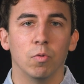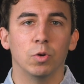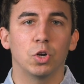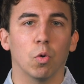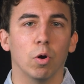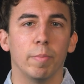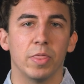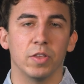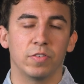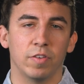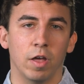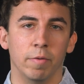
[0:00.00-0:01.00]
which orbit
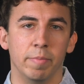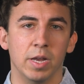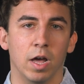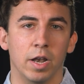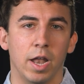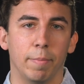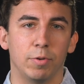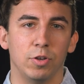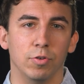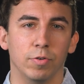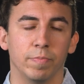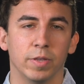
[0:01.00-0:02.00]
the Sun beyond
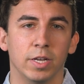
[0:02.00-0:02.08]
Neptune.